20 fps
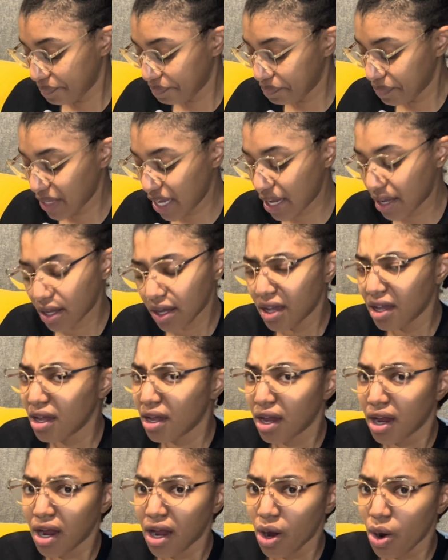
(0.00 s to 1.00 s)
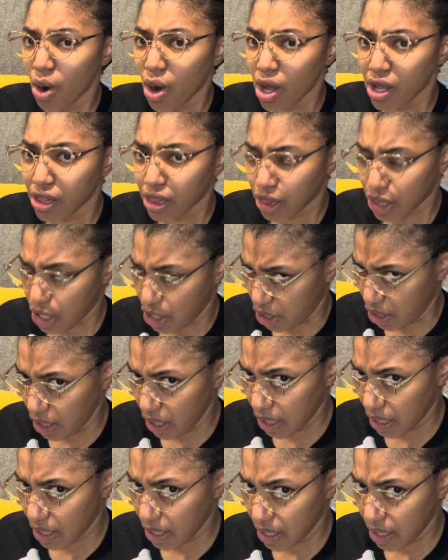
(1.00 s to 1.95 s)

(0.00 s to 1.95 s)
Like, look,